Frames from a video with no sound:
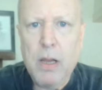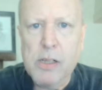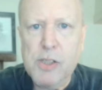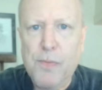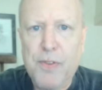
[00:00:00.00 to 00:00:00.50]

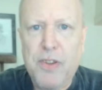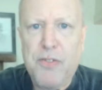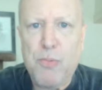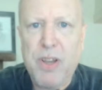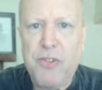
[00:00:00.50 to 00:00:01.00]
So for
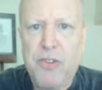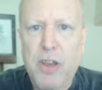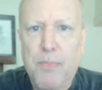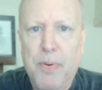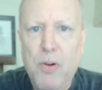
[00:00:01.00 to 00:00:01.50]
this week's
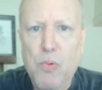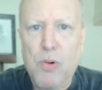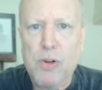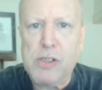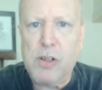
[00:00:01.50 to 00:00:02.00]
tip, what
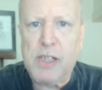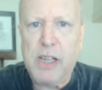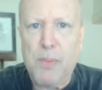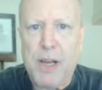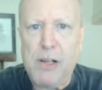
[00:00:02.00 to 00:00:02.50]
we're
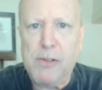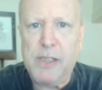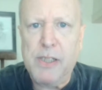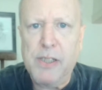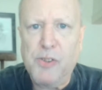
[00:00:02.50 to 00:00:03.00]
talking about
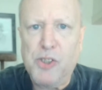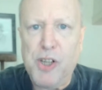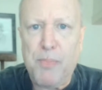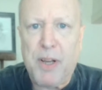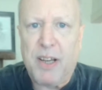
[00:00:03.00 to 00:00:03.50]
is
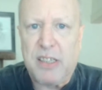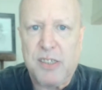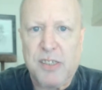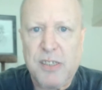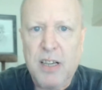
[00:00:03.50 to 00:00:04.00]
jump
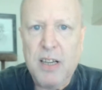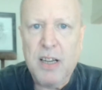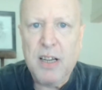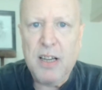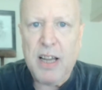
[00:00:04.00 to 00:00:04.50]
cuts.
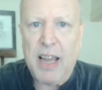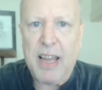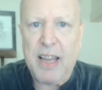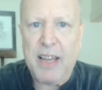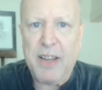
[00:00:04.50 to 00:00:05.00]

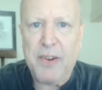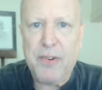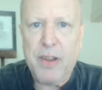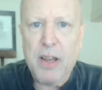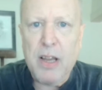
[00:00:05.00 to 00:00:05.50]

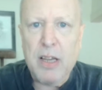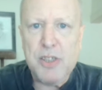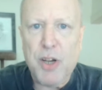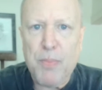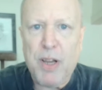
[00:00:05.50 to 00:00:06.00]
And
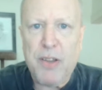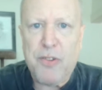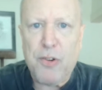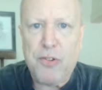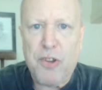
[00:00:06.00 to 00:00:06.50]
jump
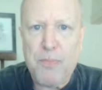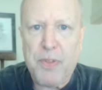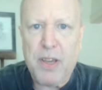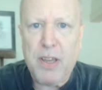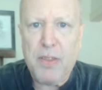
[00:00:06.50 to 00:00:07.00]
cuts are
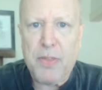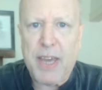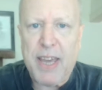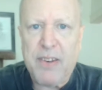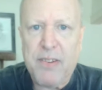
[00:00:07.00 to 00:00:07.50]
something
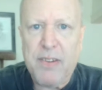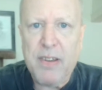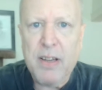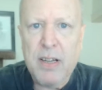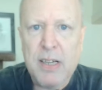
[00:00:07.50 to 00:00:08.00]
that
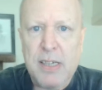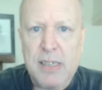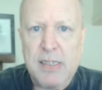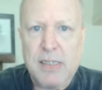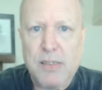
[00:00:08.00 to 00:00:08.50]

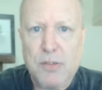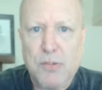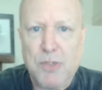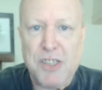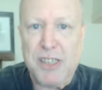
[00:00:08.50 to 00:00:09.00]

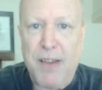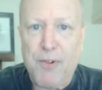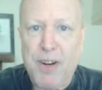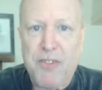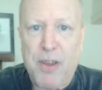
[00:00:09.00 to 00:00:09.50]
was
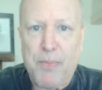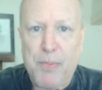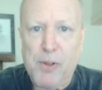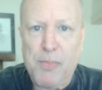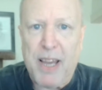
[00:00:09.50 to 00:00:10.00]
never
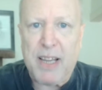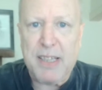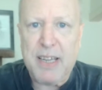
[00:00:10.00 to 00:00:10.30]
acceptable back in the